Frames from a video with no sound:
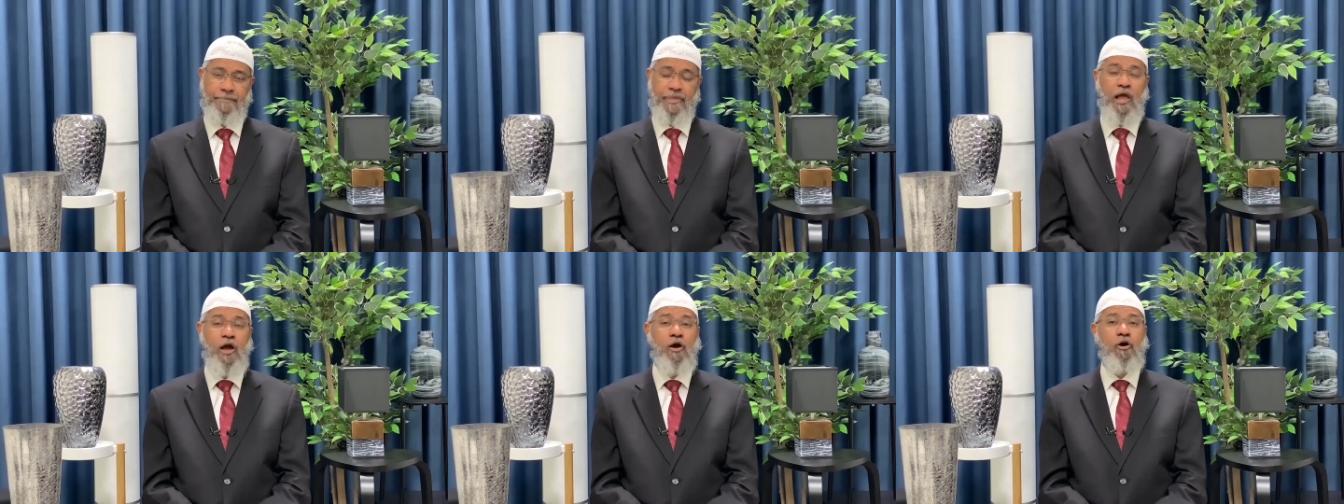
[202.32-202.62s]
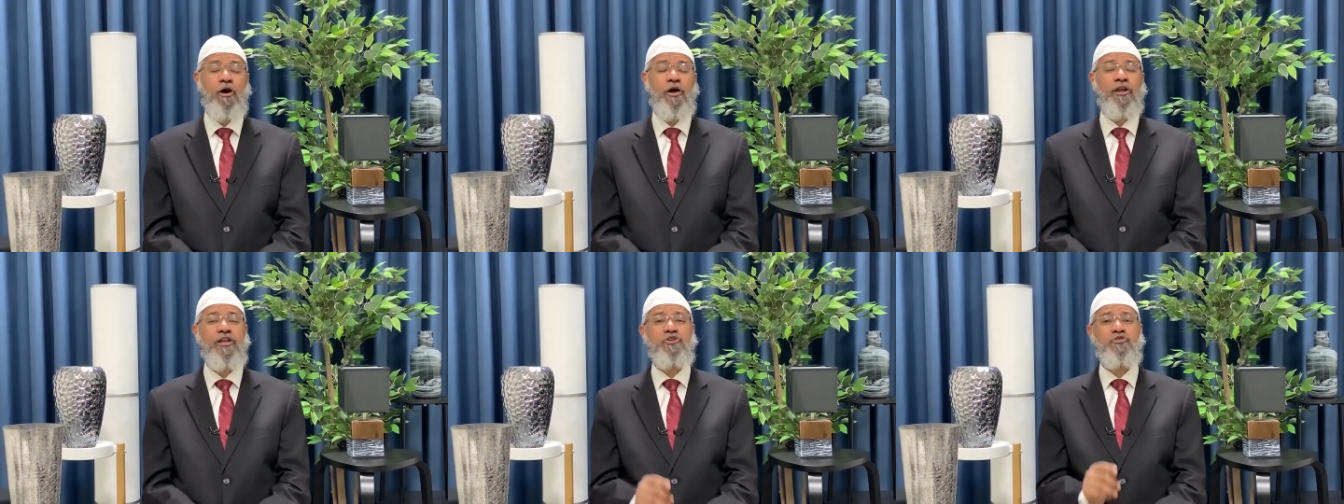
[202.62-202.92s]

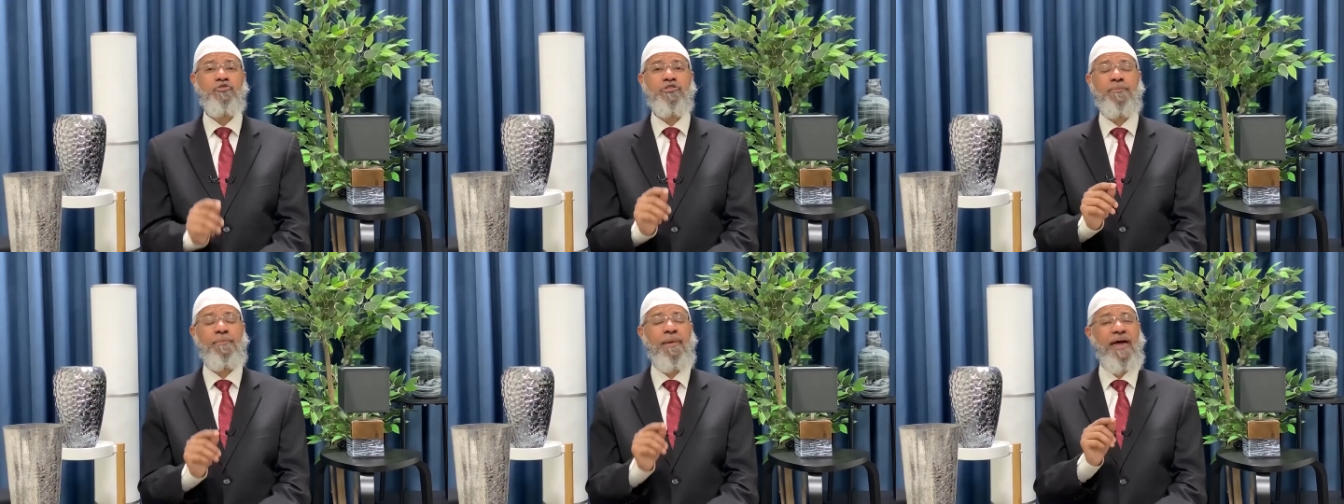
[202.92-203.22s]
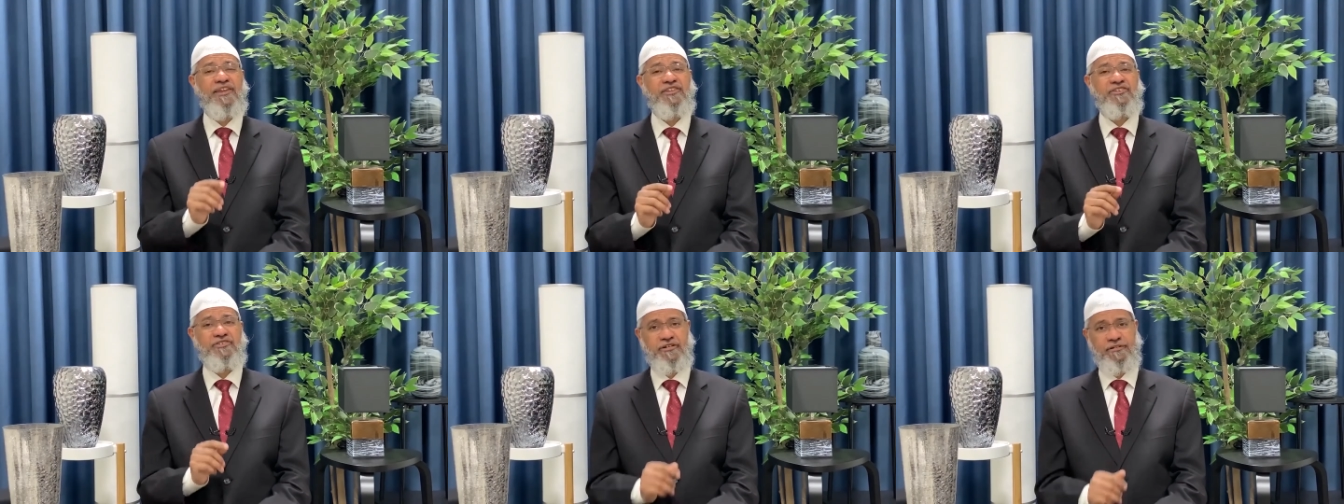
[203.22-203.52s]
According to the
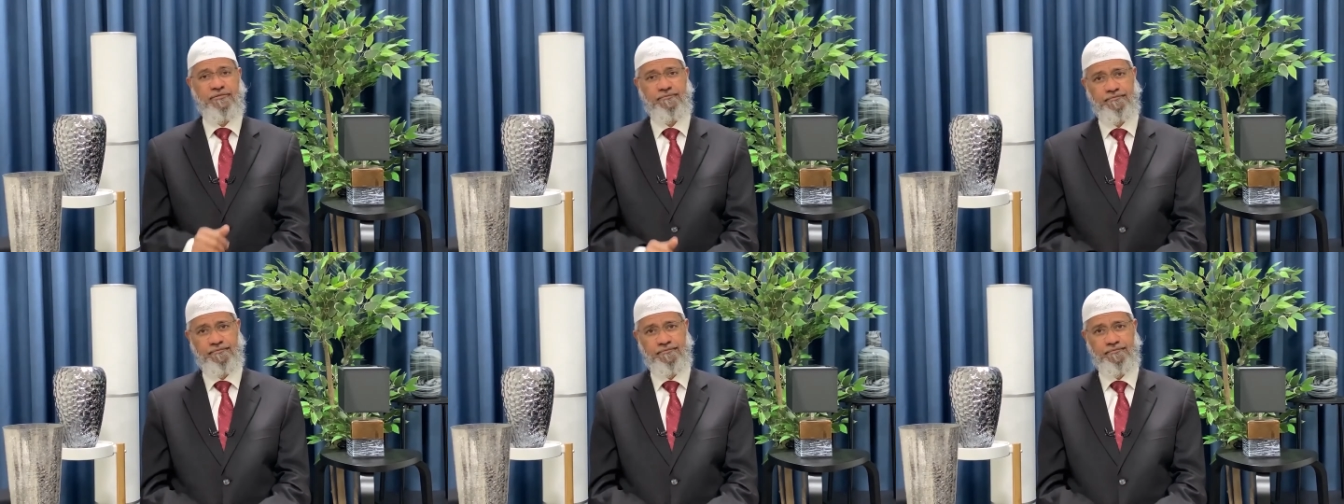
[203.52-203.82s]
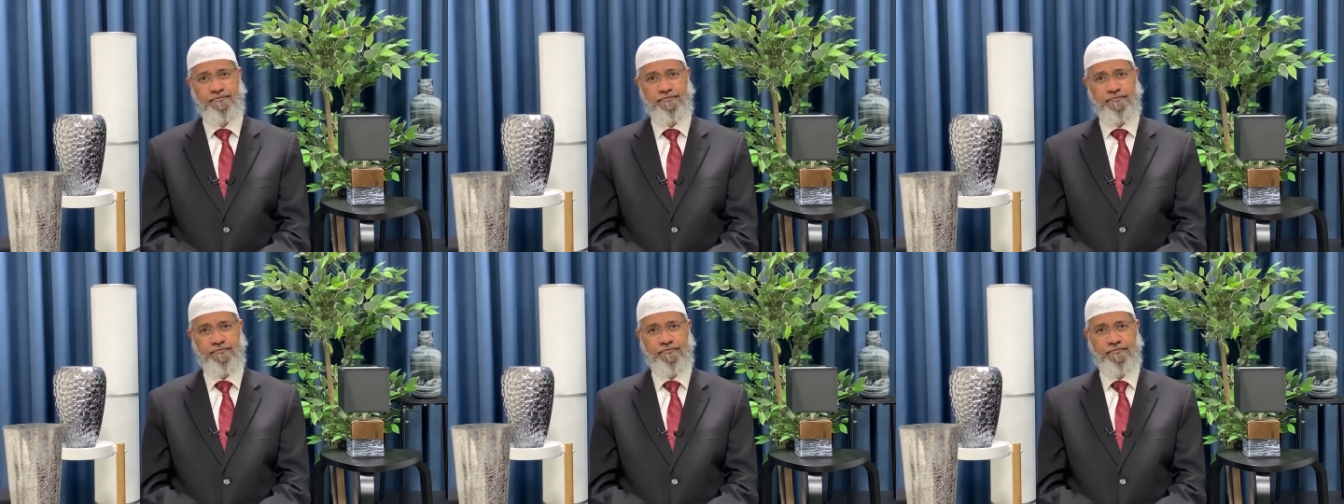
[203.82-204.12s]
manager
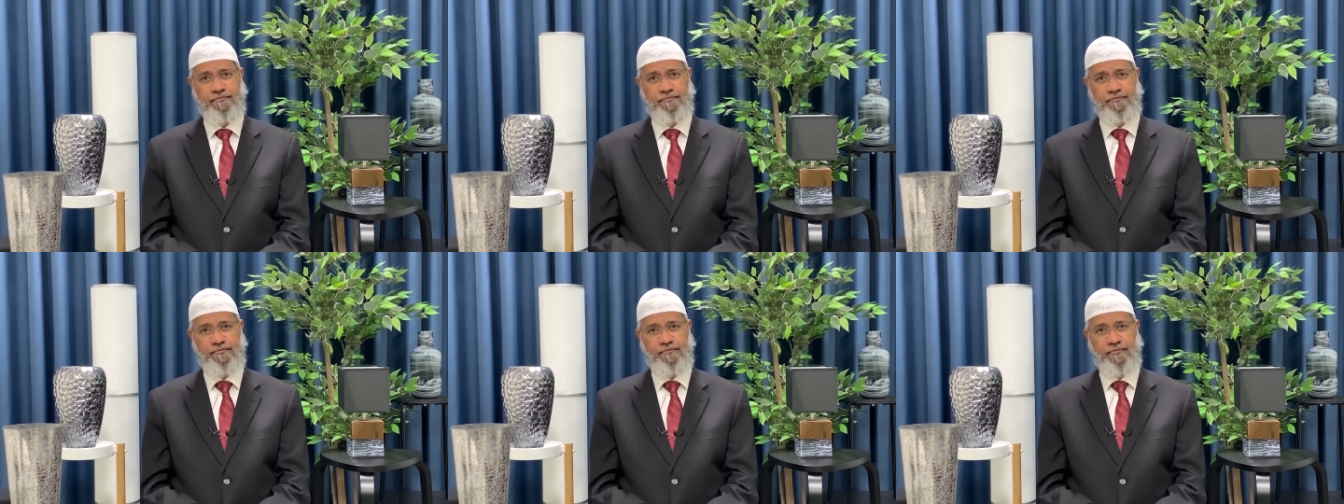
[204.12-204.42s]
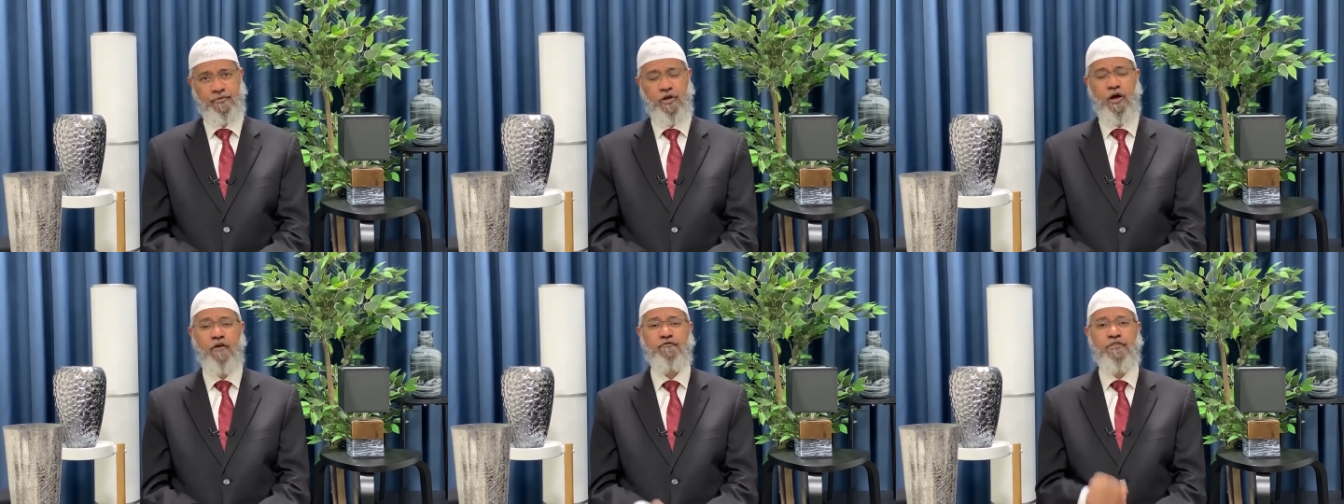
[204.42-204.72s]

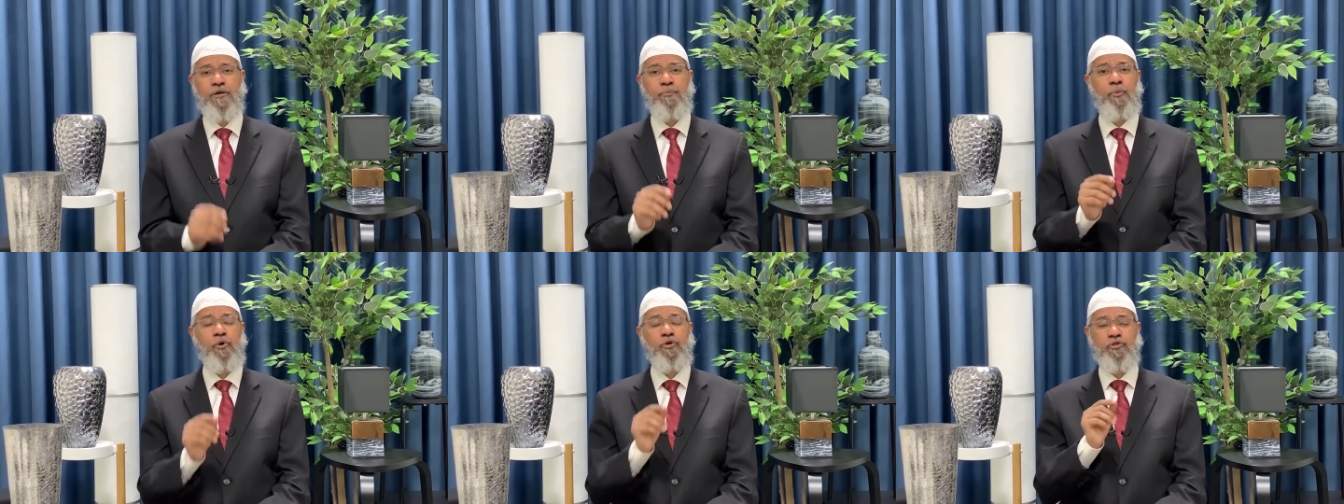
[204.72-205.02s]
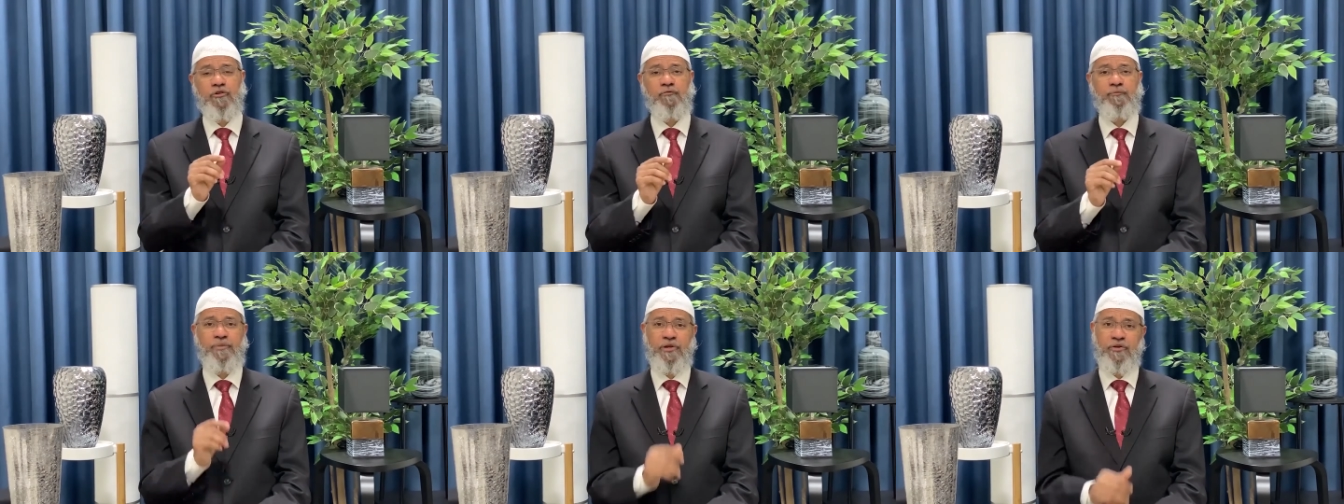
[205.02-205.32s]
of the port
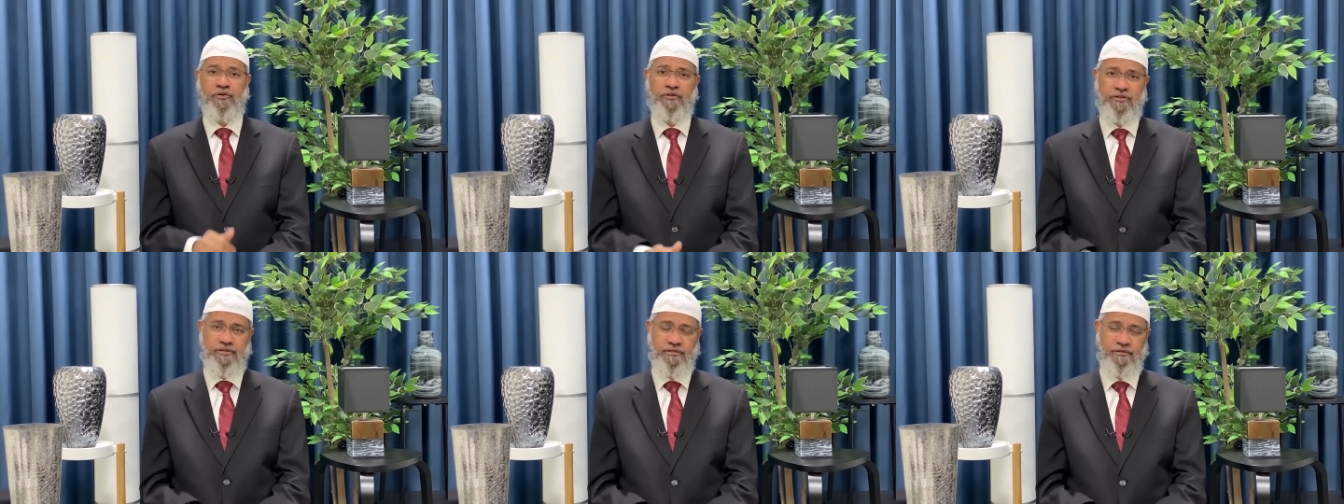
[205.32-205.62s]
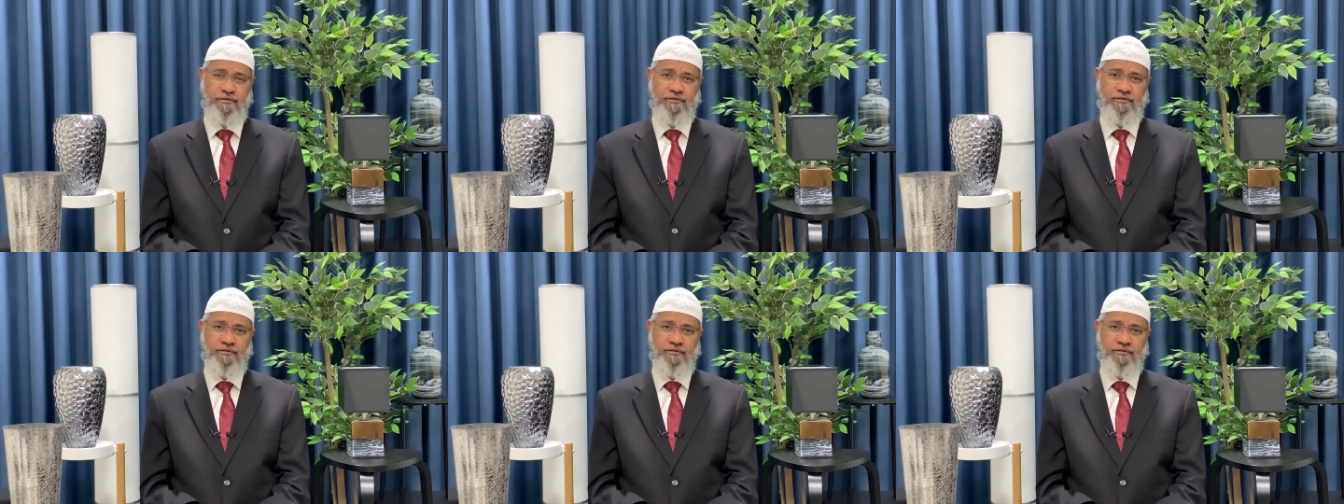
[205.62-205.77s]
of Beirut,